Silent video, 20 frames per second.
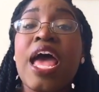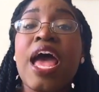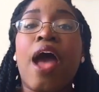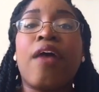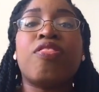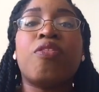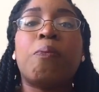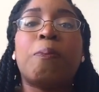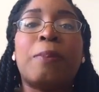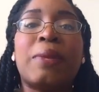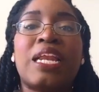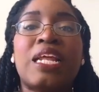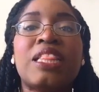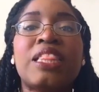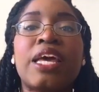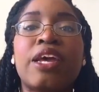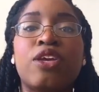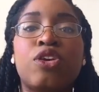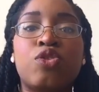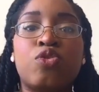And the minute
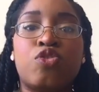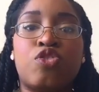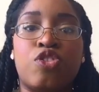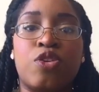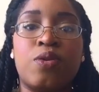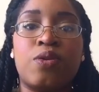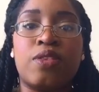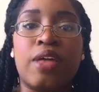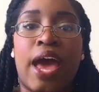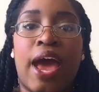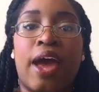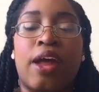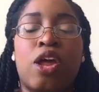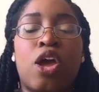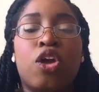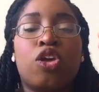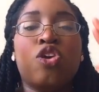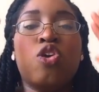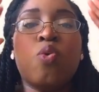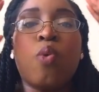that you do that,
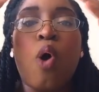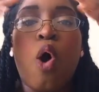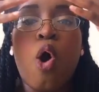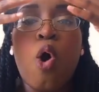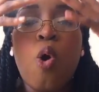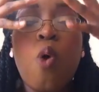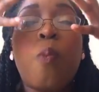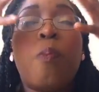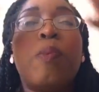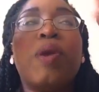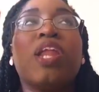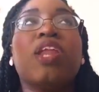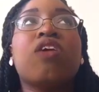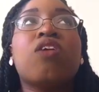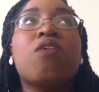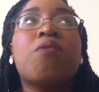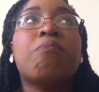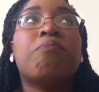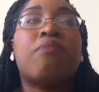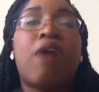you open
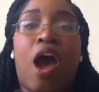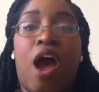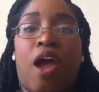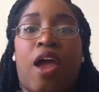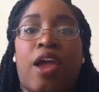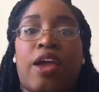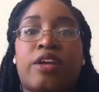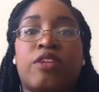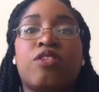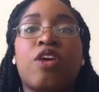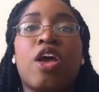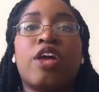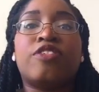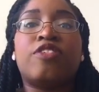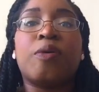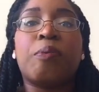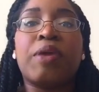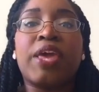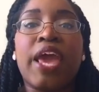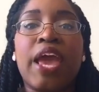your mind
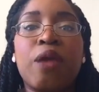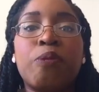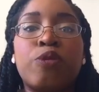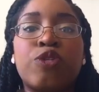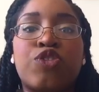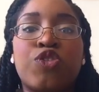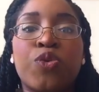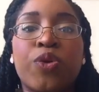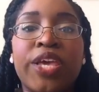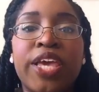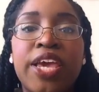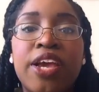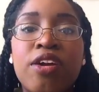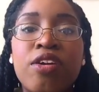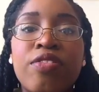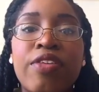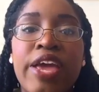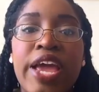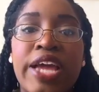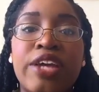to be able to hear
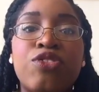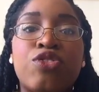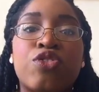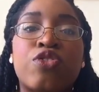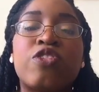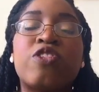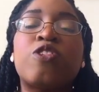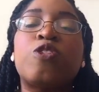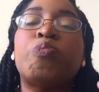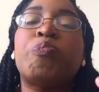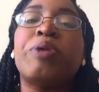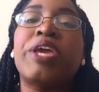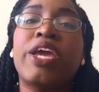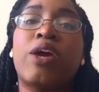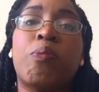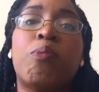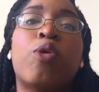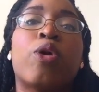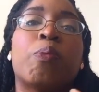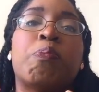the angels
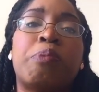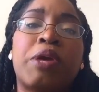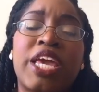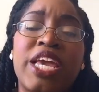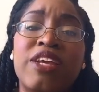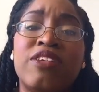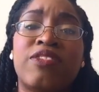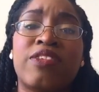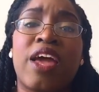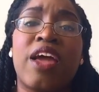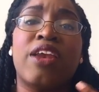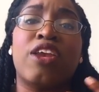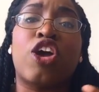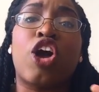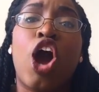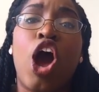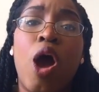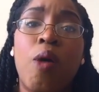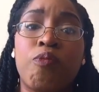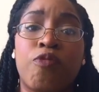speak more peace and
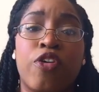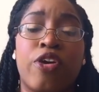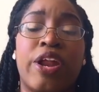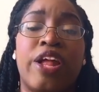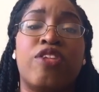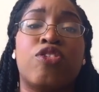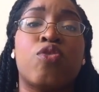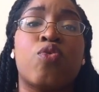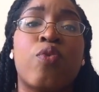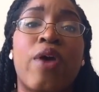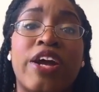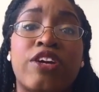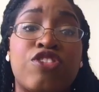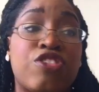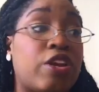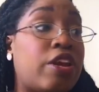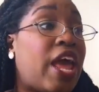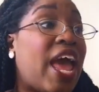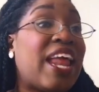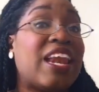comfort and
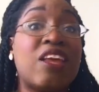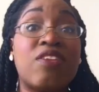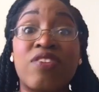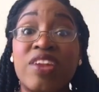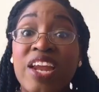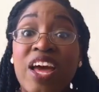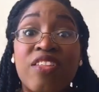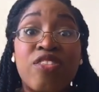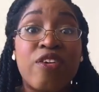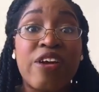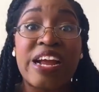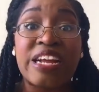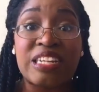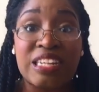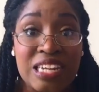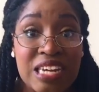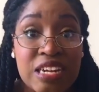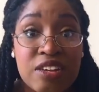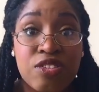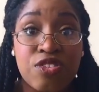direction and even other
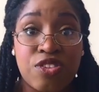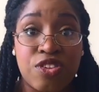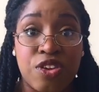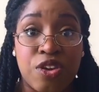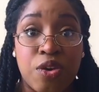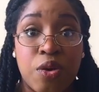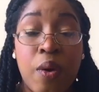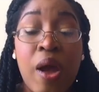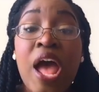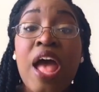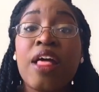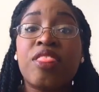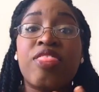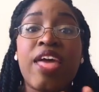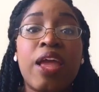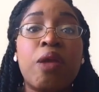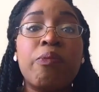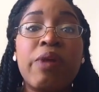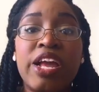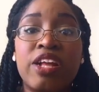ideas to you.
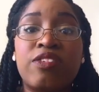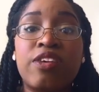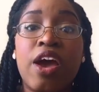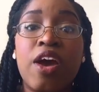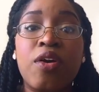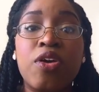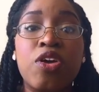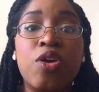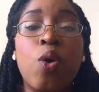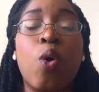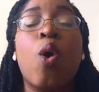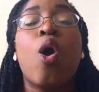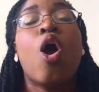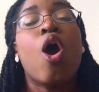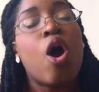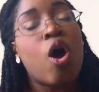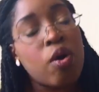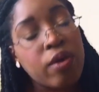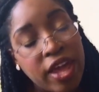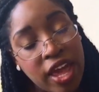They may tell you,
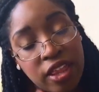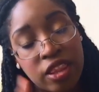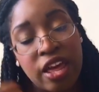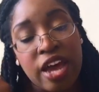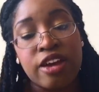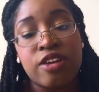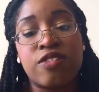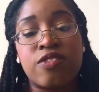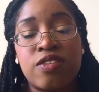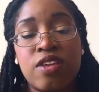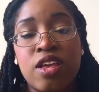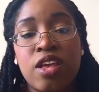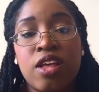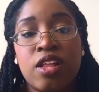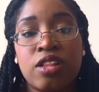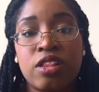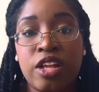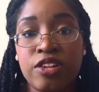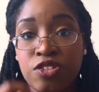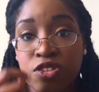okay, Lex,
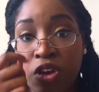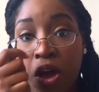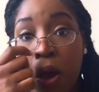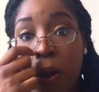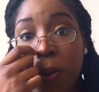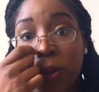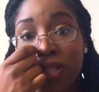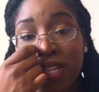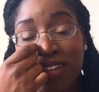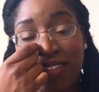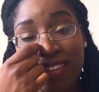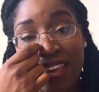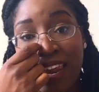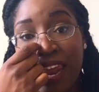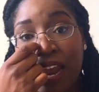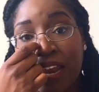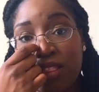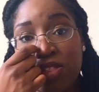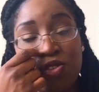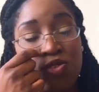let's go. Let's get
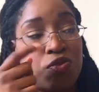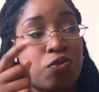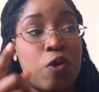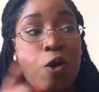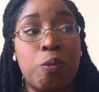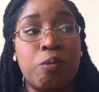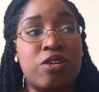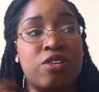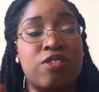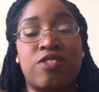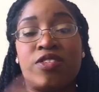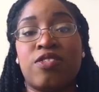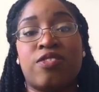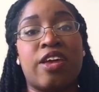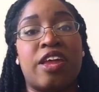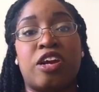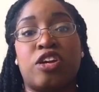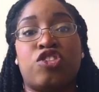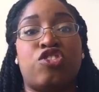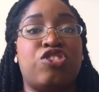out of this room because this
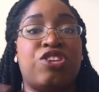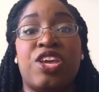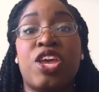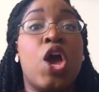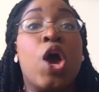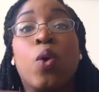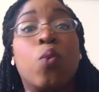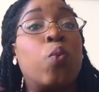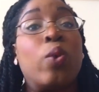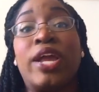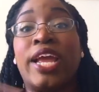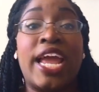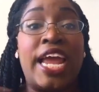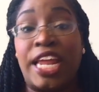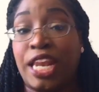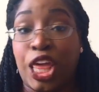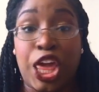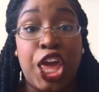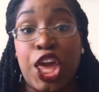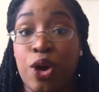energy, we
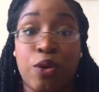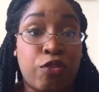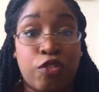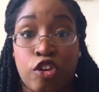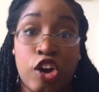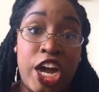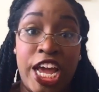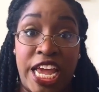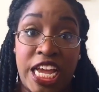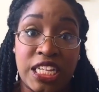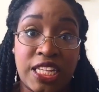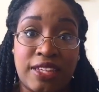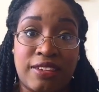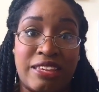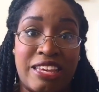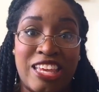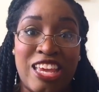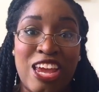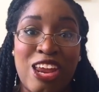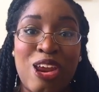ain't here for it.
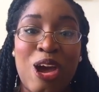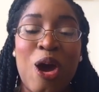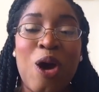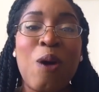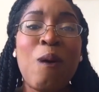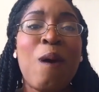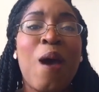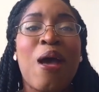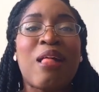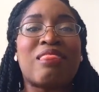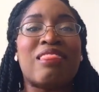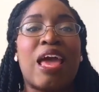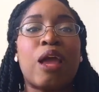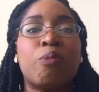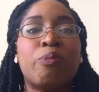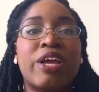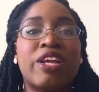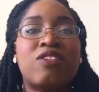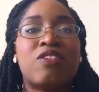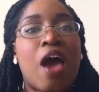They
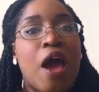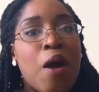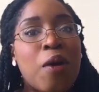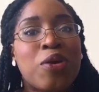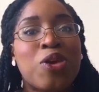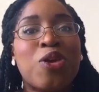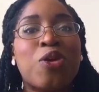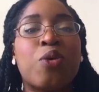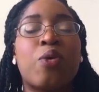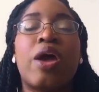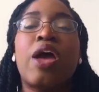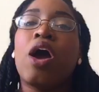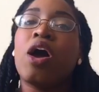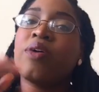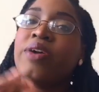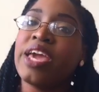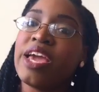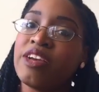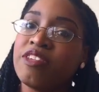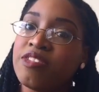may tell you,
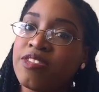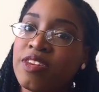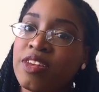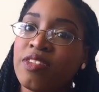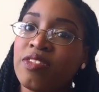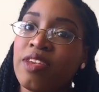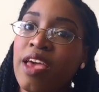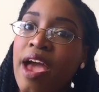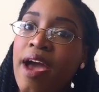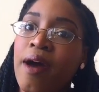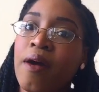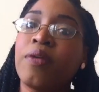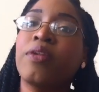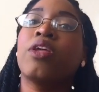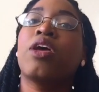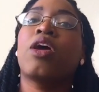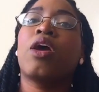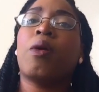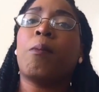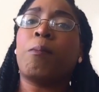okay, sit
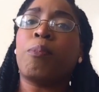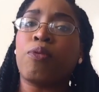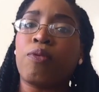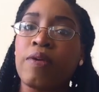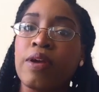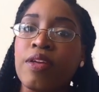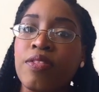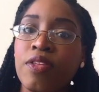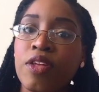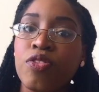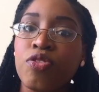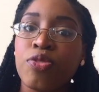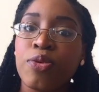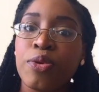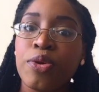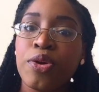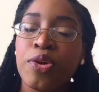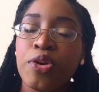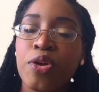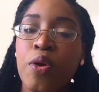down, breathe in through
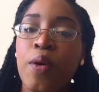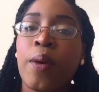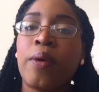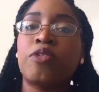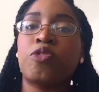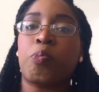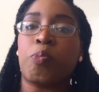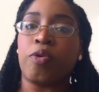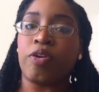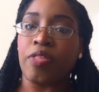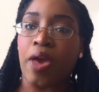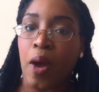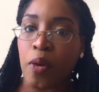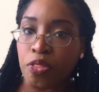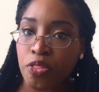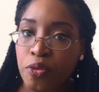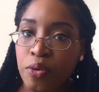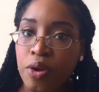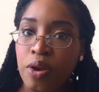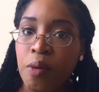your nose, breathe
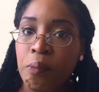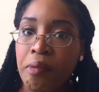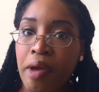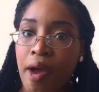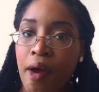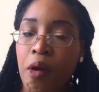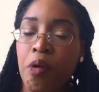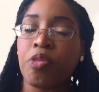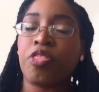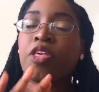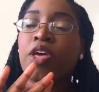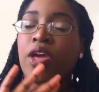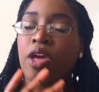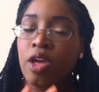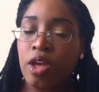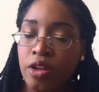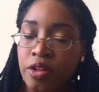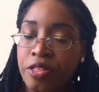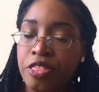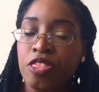out through your mouth,
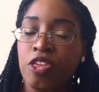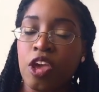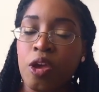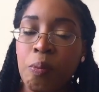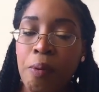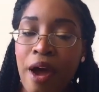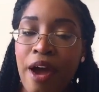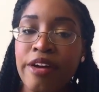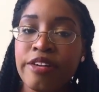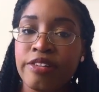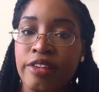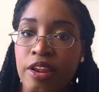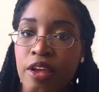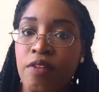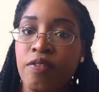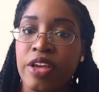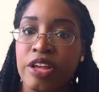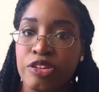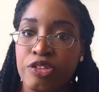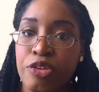think
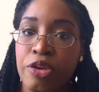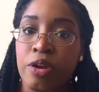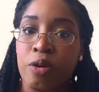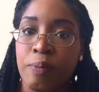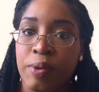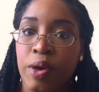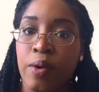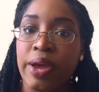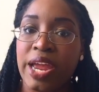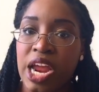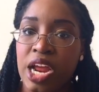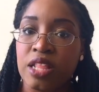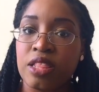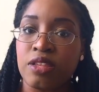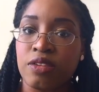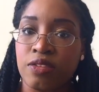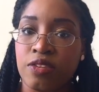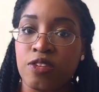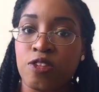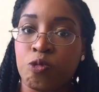positive. It's going to be okay.
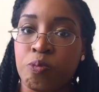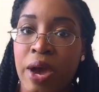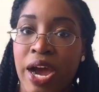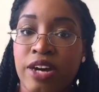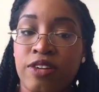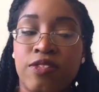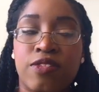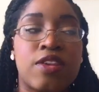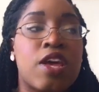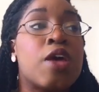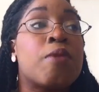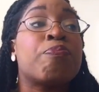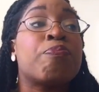This is best.